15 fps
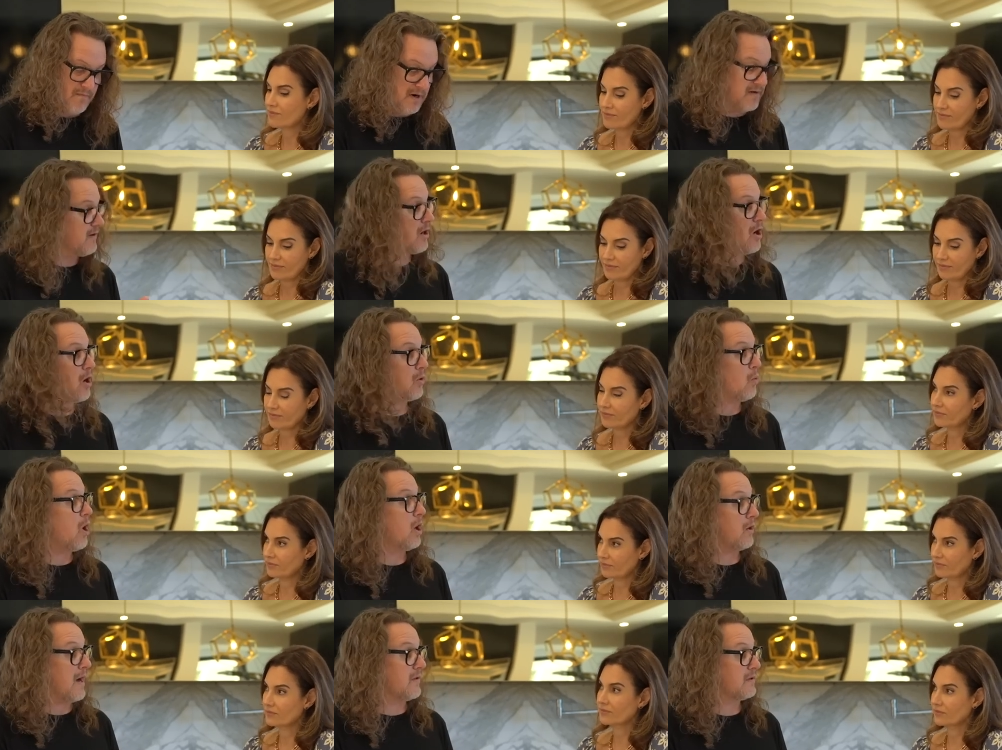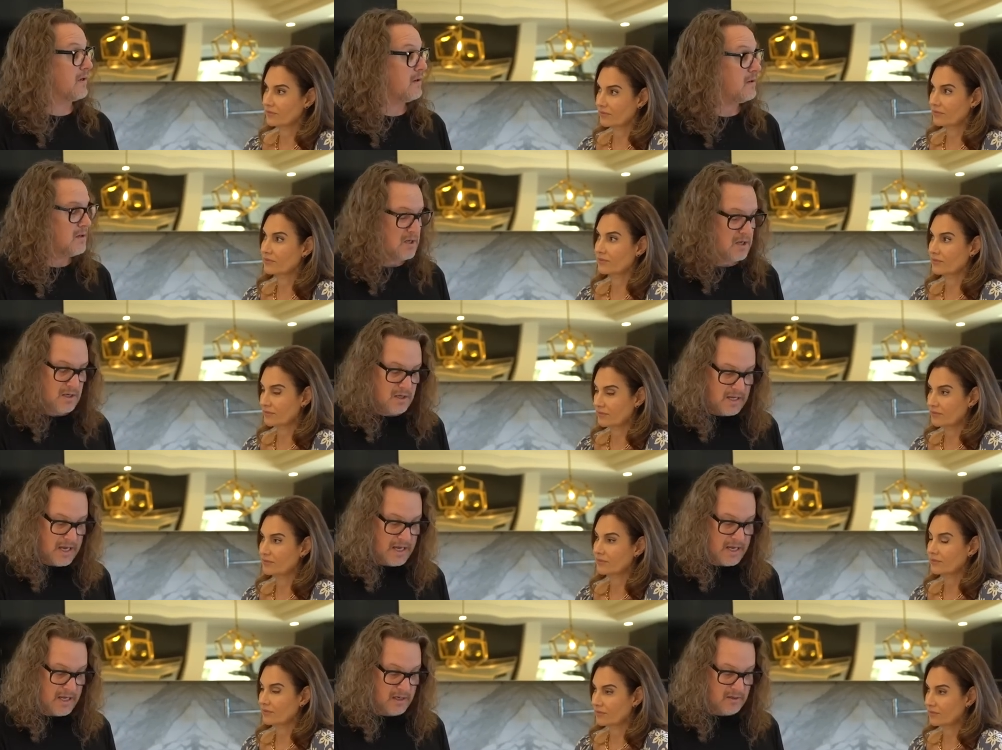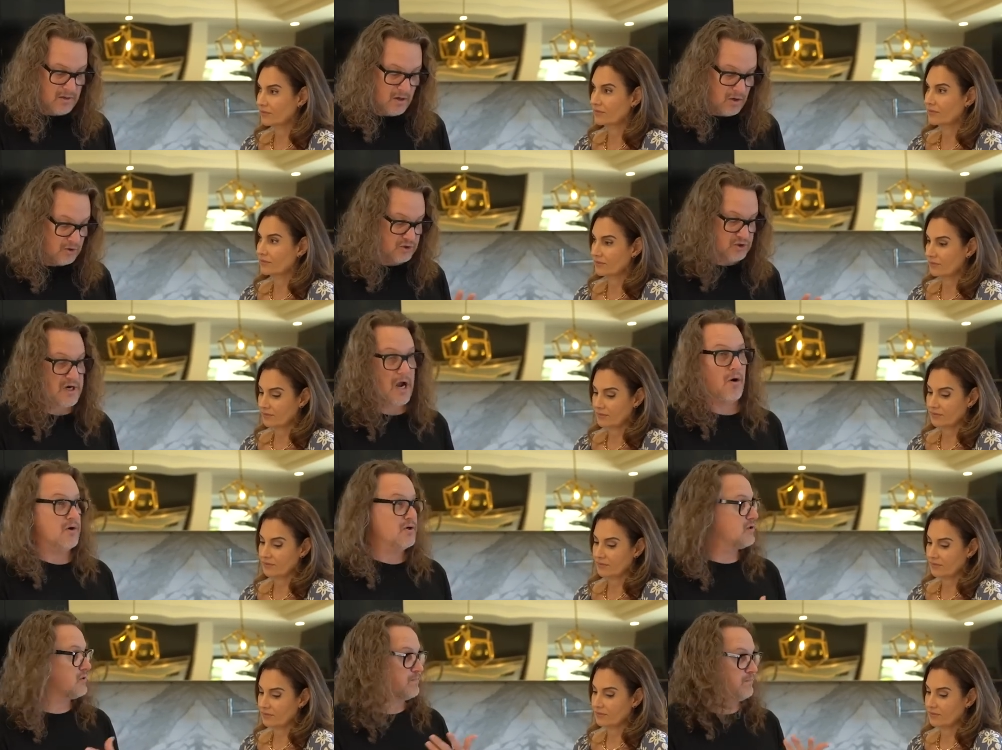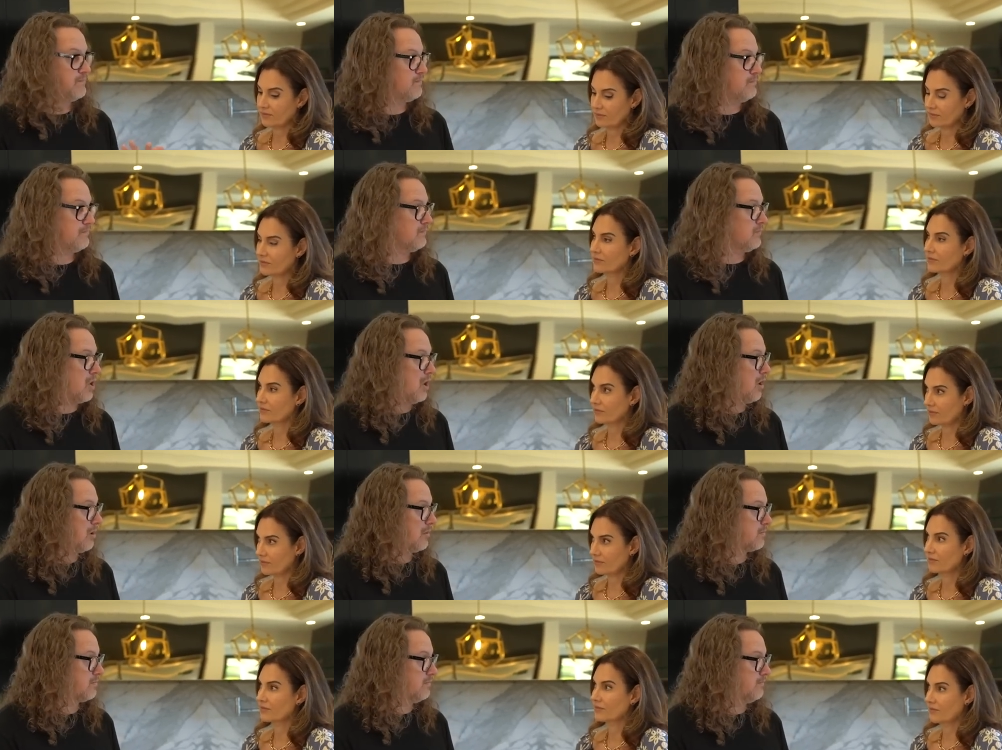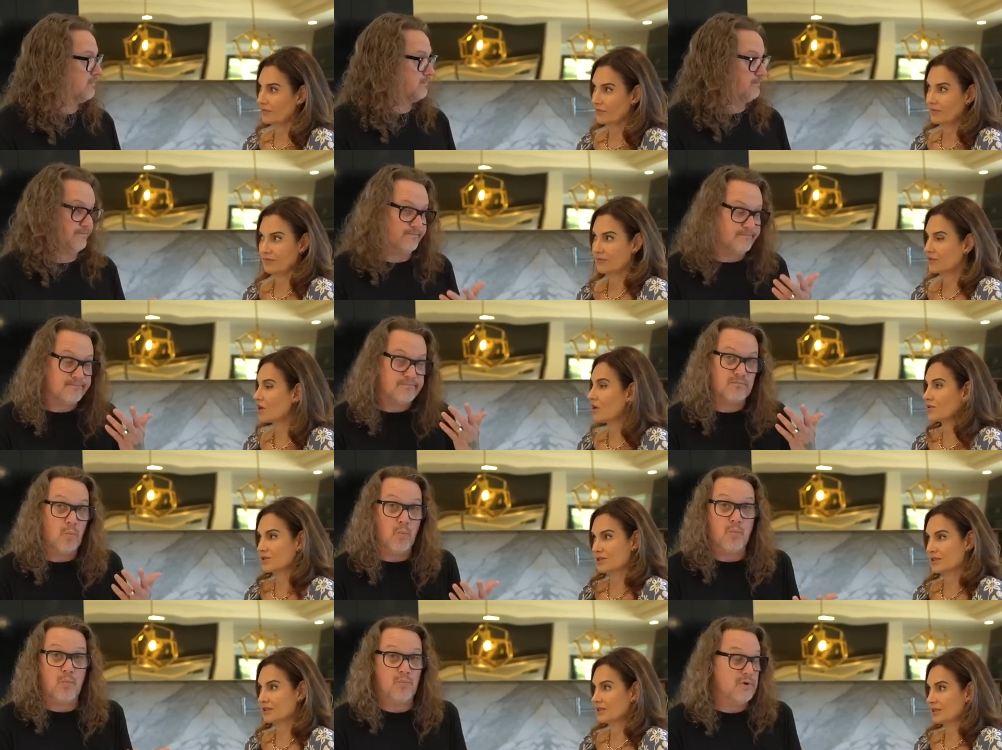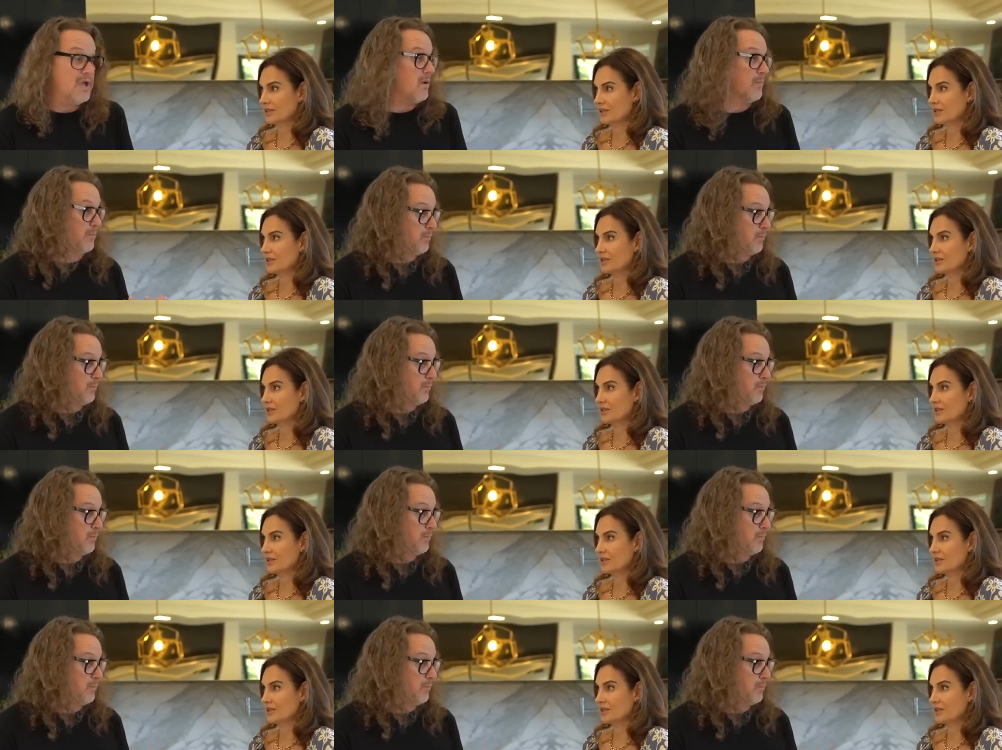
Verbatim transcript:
Speaker 1: very very hard water out there, and all the showers are toast. Yeah,